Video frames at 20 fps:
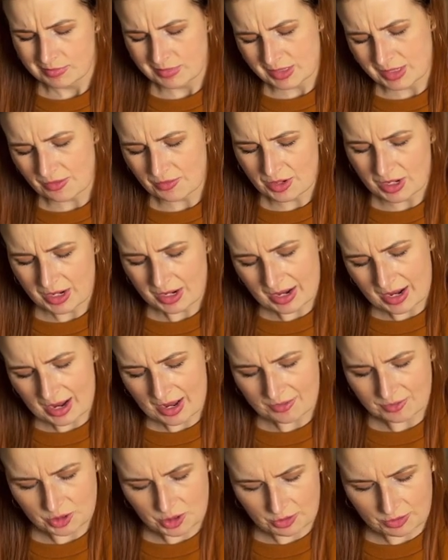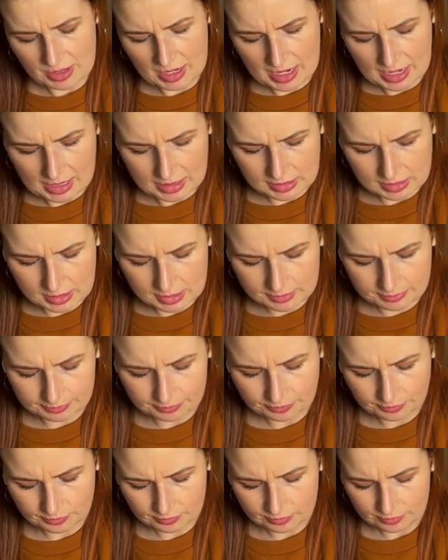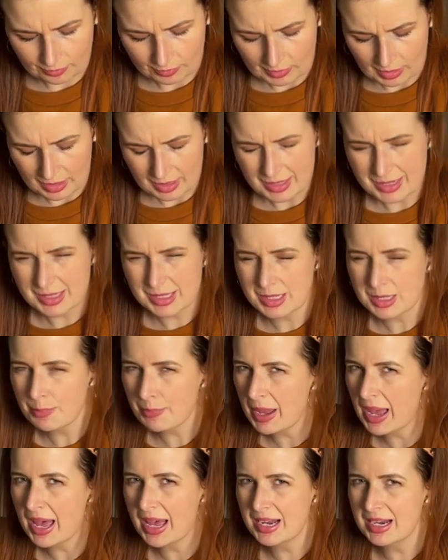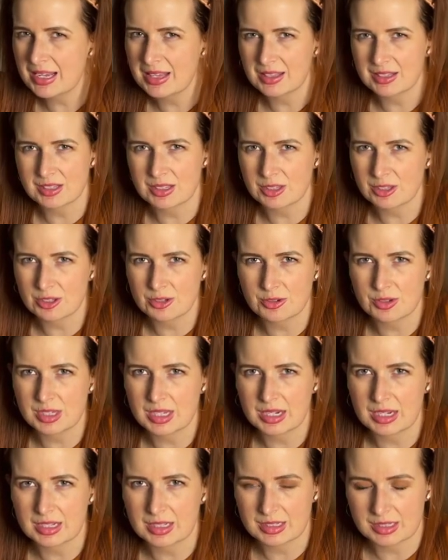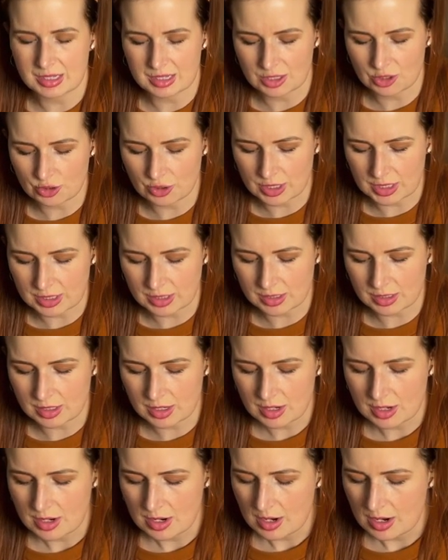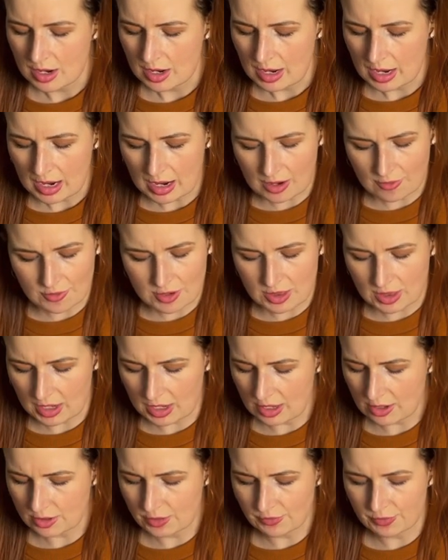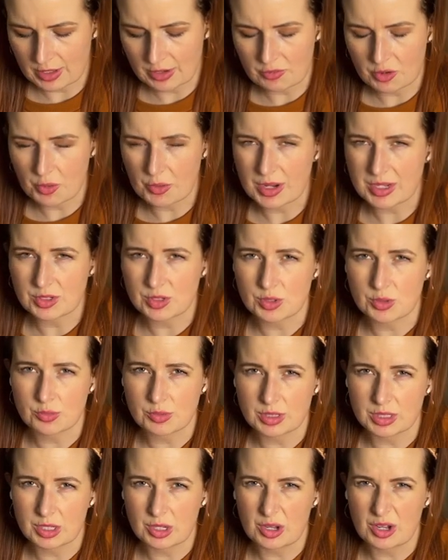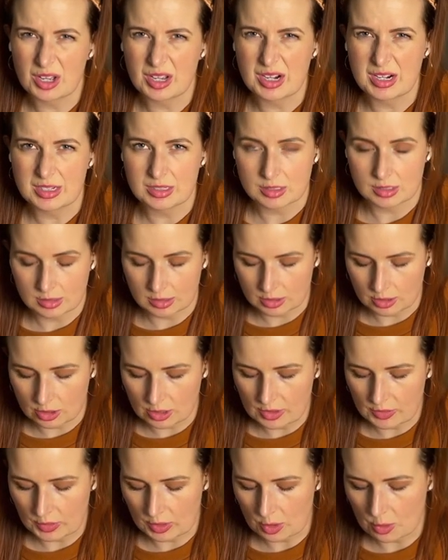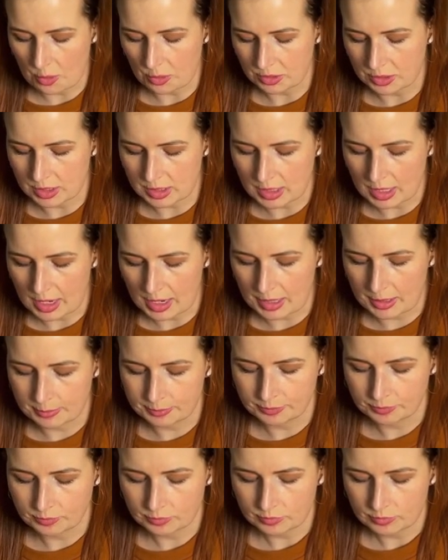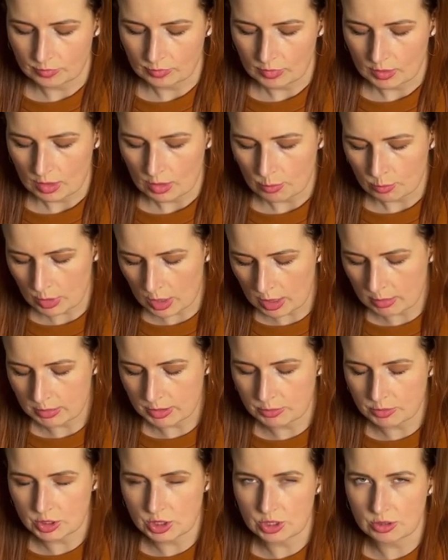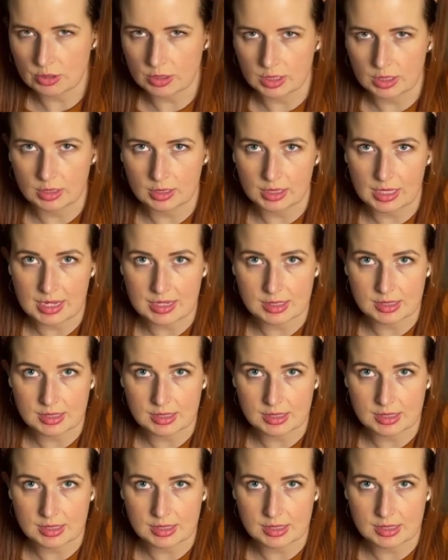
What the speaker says: 7.5 to an 8. It's the patty that's losing its interest. Everything else flavor-wise is really good. It's a little on the cold side. Probably would do a little less